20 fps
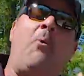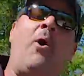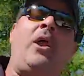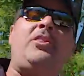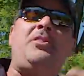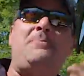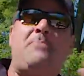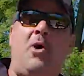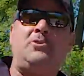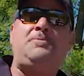one
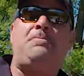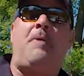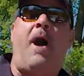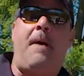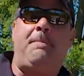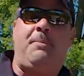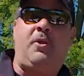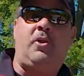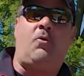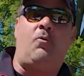of the most
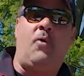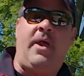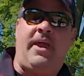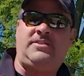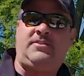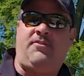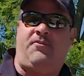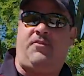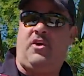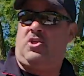popular
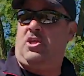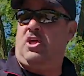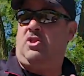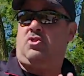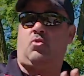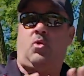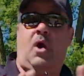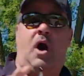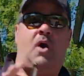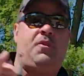ways of fishing
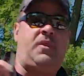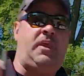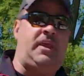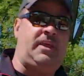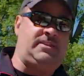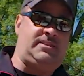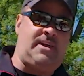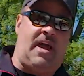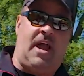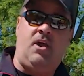throughout the
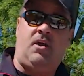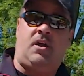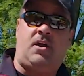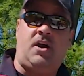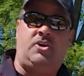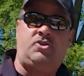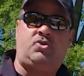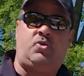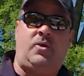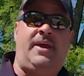entire
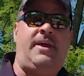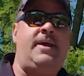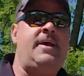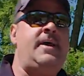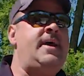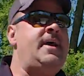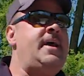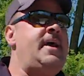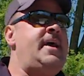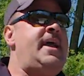country
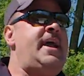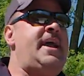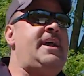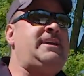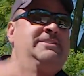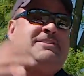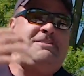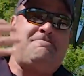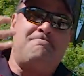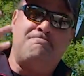
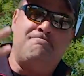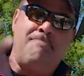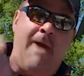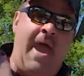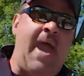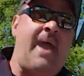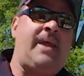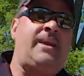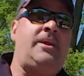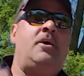is
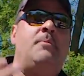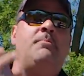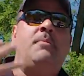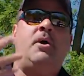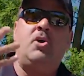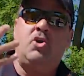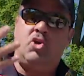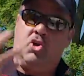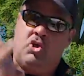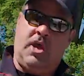Magnum
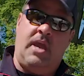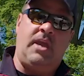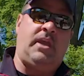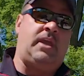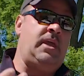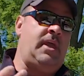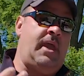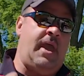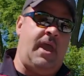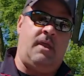
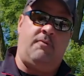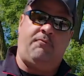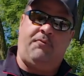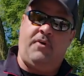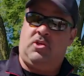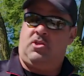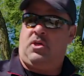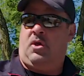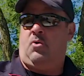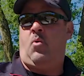shaky head
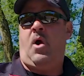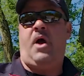fishing,